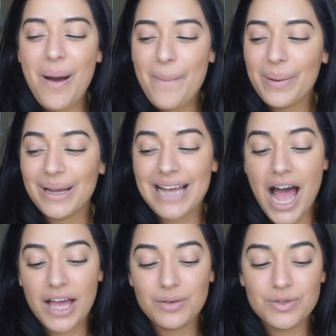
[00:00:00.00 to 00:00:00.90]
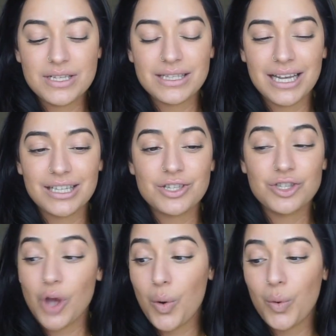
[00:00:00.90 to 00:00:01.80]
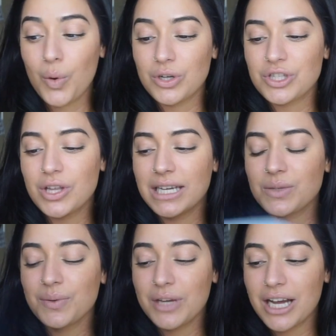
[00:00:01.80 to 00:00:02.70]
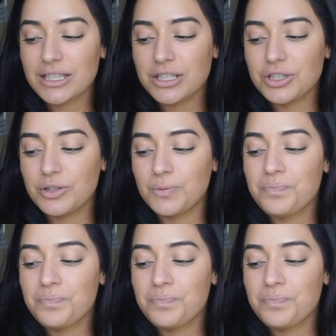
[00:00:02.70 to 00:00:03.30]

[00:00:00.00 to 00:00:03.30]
But yeah, it was like so cool. So that's what we got to do.